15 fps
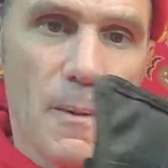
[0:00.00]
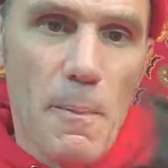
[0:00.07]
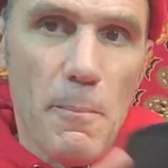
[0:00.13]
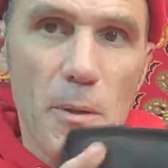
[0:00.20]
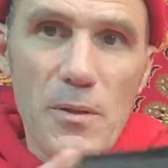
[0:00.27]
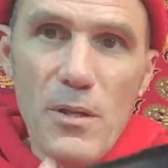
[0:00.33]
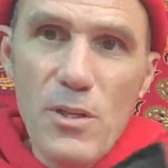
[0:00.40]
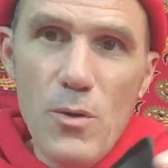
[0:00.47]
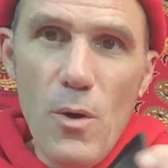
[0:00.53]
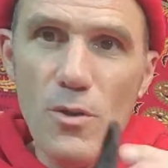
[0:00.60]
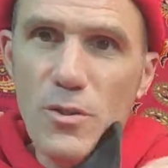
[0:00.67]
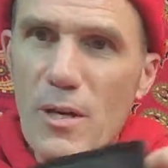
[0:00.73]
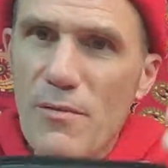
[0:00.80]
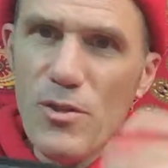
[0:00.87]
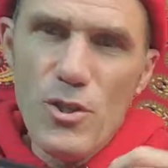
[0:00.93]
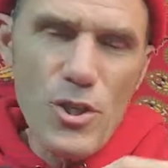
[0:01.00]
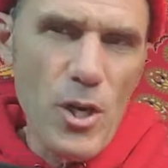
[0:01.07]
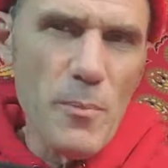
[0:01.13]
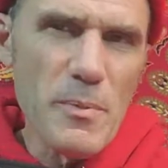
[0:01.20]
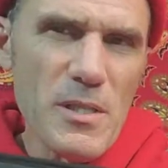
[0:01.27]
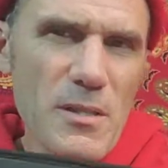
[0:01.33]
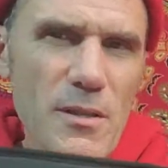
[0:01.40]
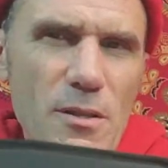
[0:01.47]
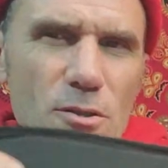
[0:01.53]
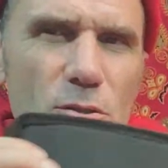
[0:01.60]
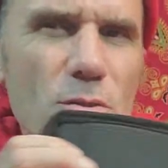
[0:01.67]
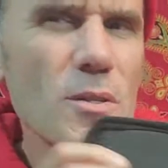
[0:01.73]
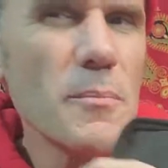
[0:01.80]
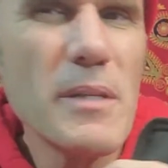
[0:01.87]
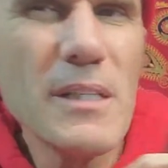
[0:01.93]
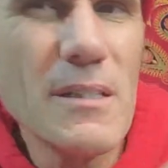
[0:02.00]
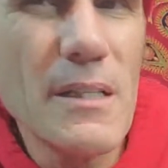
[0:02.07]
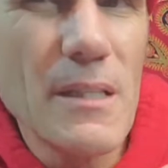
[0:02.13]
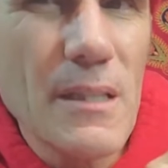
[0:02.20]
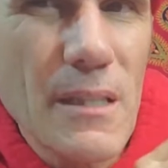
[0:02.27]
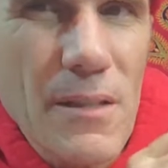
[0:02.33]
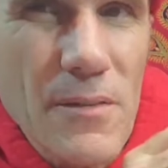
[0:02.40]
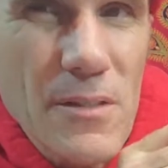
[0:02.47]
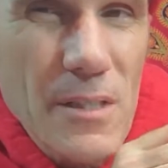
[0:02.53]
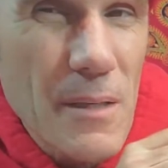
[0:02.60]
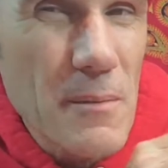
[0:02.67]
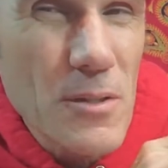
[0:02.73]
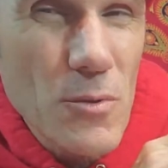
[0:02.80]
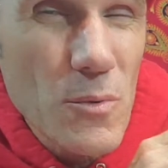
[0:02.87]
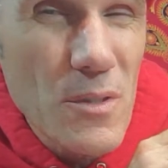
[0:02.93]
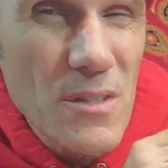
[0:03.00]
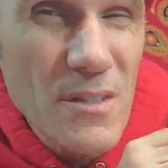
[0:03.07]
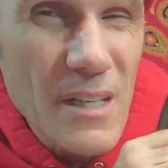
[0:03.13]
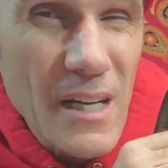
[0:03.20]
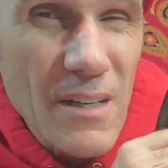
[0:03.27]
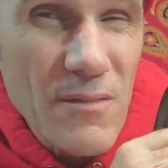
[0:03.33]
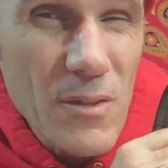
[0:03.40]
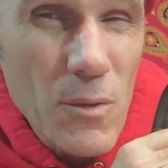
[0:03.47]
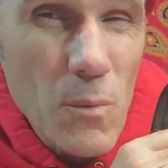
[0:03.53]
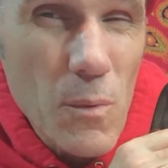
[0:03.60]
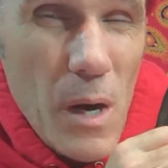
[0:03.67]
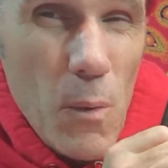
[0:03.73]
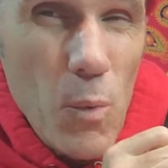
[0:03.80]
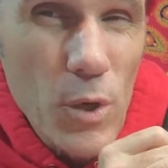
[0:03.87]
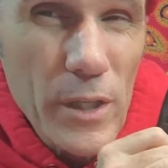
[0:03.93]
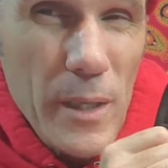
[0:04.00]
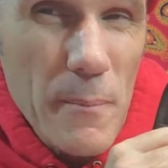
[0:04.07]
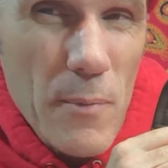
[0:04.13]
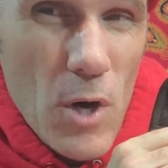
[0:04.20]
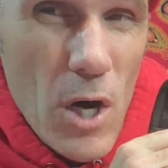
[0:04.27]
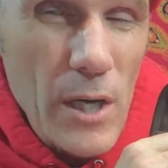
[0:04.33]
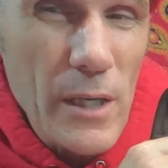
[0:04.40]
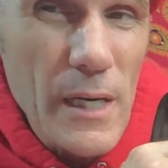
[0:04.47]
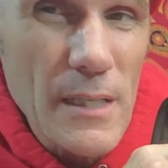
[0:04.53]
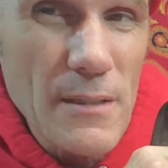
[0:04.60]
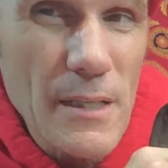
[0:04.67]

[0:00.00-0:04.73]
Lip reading: But then you also have your Sharpies in there. So some things I did leave the same. This one is kind of a work in progress.